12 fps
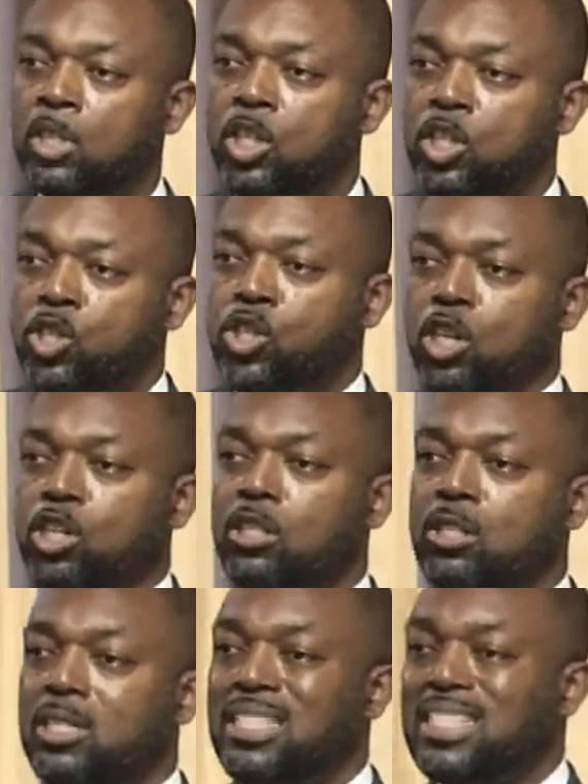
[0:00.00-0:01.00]

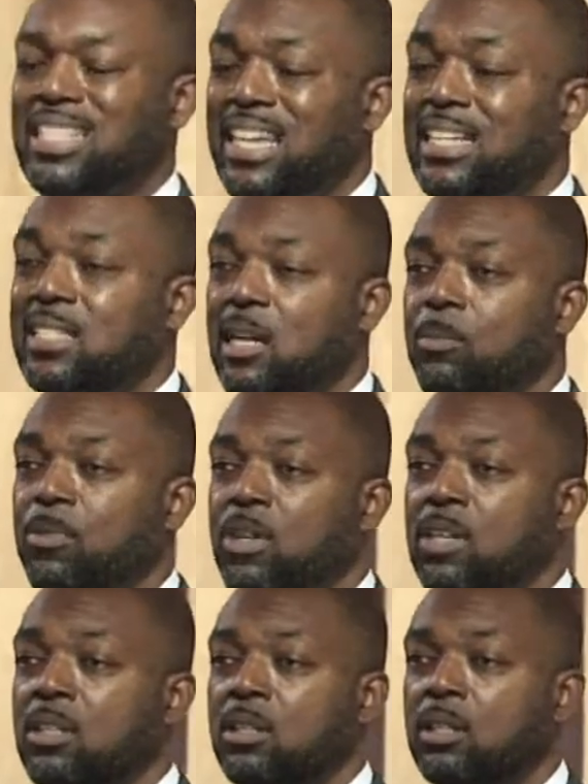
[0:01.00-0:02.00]
should say
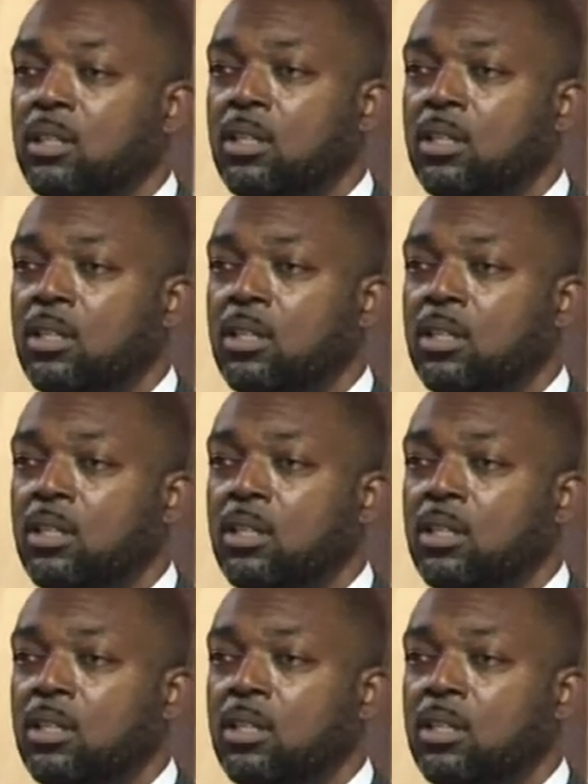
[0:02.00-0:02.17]
something